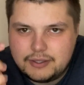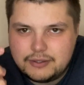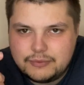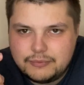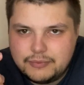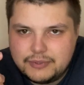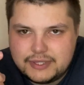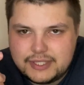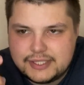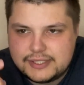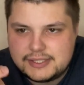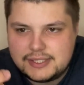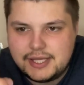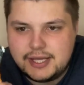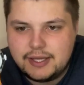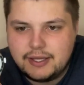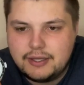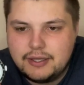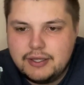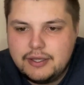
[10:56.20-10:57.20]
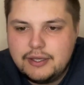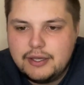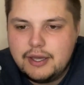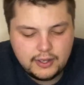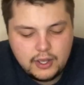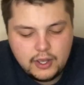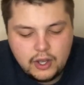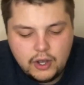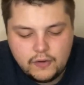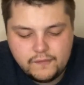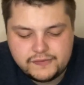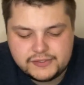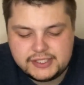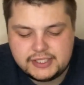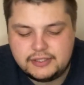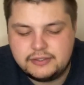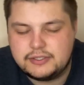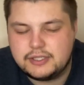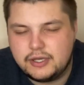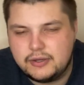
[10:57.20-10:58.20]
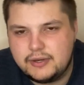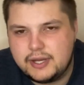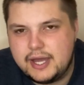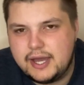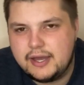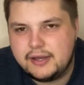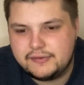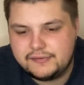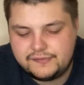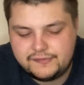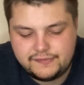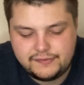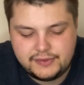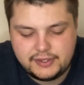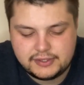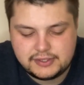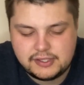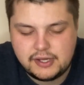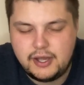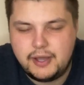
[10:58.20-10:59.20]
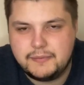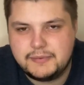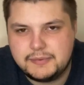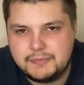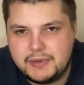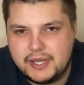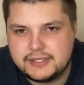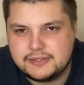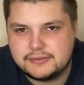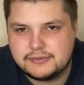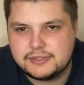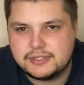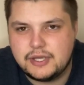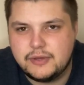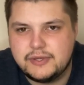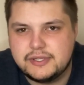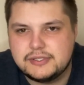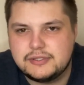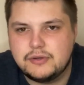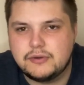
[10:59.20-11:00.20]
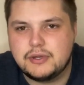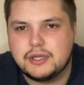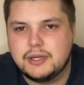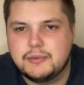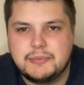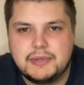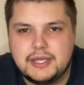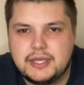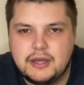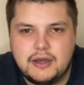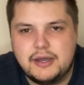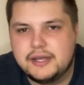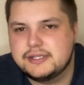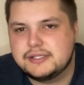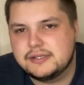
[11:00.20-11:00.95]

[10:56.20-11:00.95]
with this thing. Obviously you don't have the timed bezel, so it's not going to be ISO